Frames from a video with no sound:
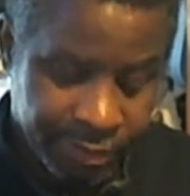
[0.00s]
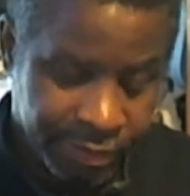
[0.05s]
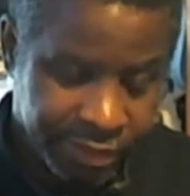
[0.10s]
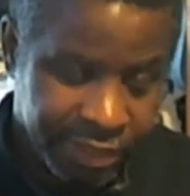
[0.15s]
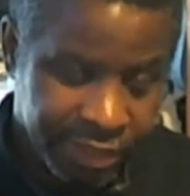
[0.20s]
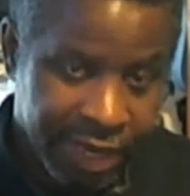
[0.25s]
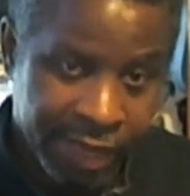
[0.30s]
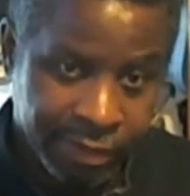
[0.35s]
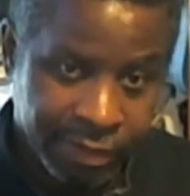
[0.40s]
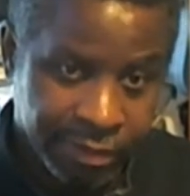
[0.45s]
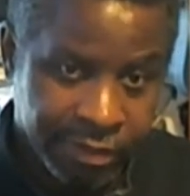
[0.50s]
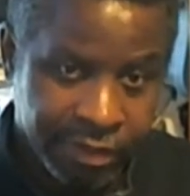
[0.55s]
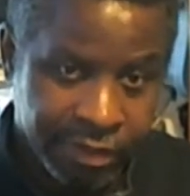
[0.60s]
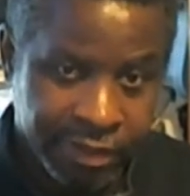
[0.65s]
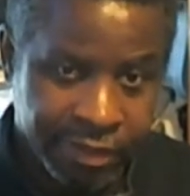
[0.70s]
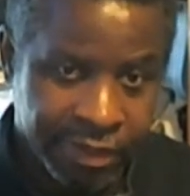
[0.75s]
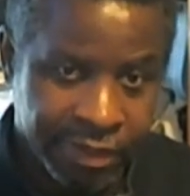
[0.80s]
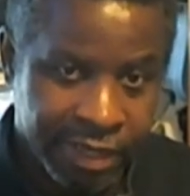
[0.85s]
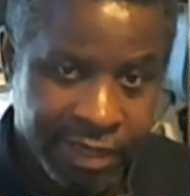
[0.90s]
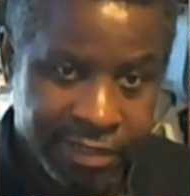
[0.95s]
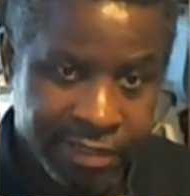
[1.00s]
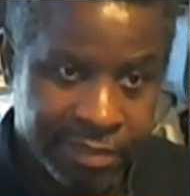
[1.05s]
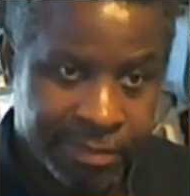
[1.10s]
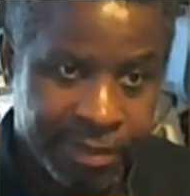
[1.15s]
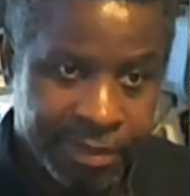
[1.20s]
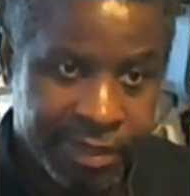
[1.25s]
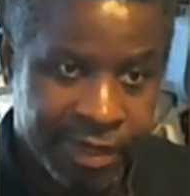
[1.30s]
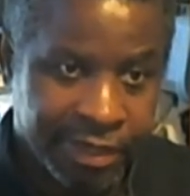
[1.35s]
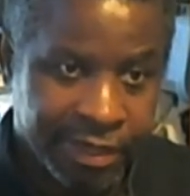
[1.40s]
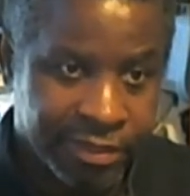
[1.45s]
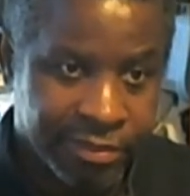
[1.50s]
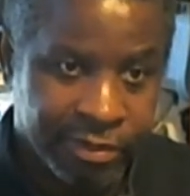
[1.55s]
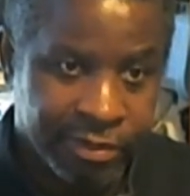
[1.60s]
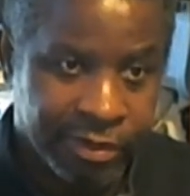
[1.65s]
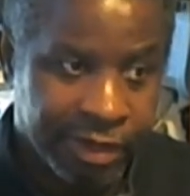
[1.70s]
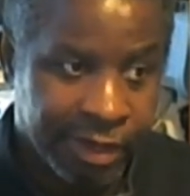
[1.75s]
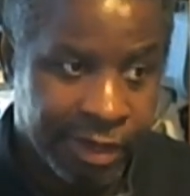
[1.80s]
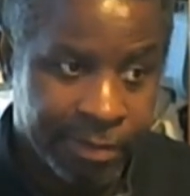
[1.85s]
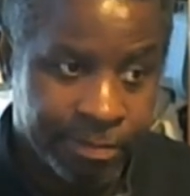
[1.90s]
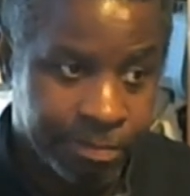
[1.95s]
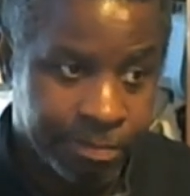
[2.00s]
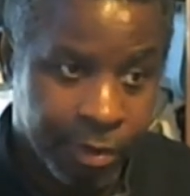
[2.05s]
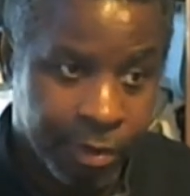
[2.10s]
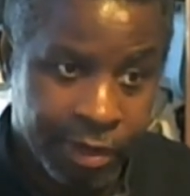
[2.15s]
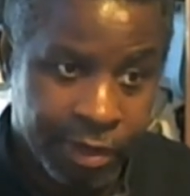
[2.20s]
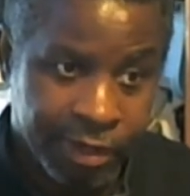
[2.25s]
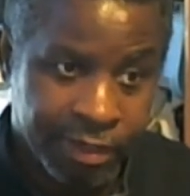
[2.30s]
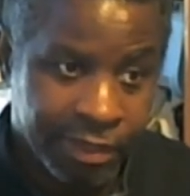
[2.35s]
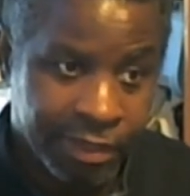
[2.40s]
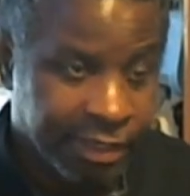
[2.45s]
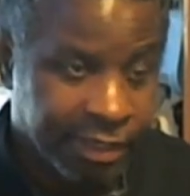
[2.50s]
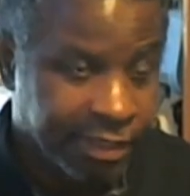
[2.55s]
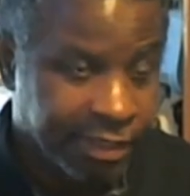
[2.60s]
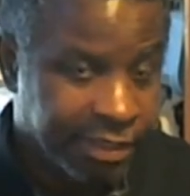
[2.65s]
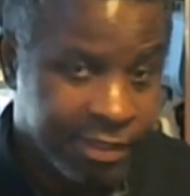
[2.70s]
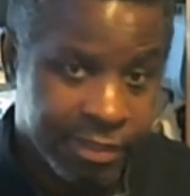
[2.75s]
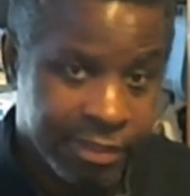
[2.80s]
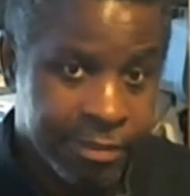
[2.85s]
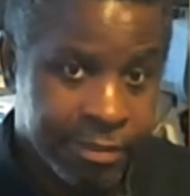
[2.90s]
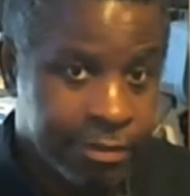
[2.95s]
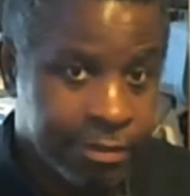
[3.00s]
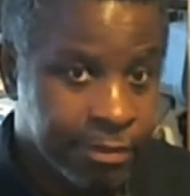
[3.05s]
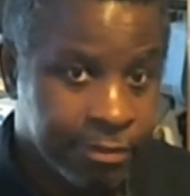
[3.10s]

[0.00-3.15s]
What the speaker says: the title got to me, and I saw it and I bought it, and they just,